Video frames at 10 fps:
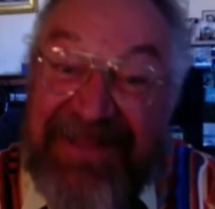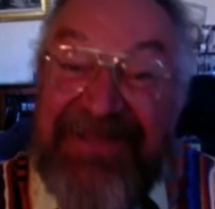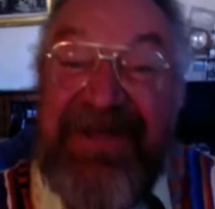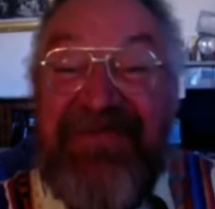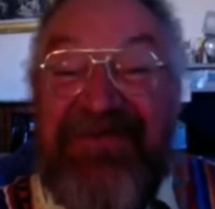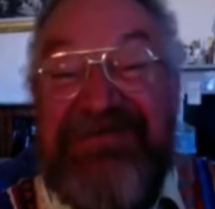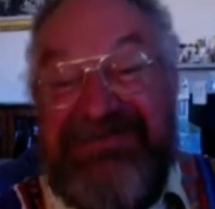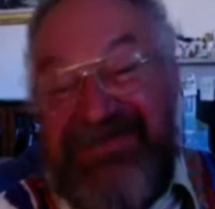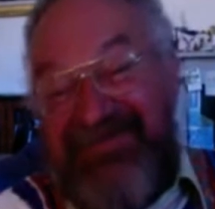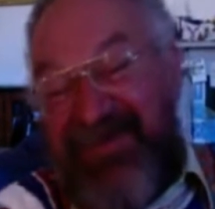that would
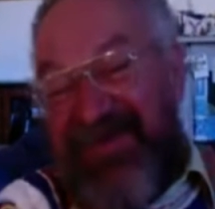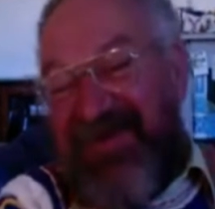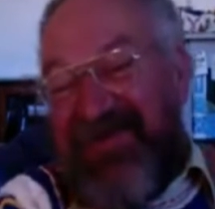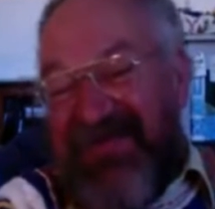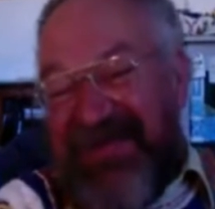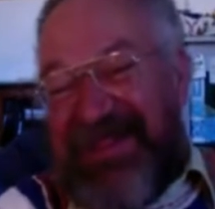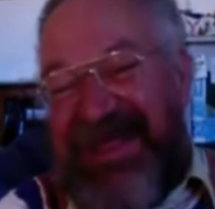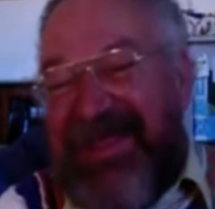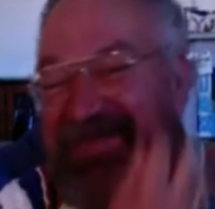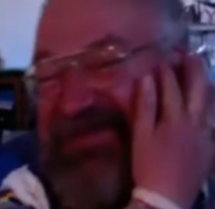support the
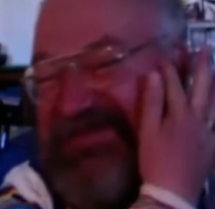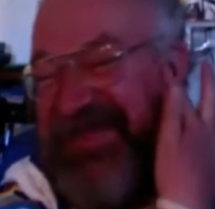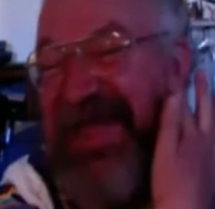claims.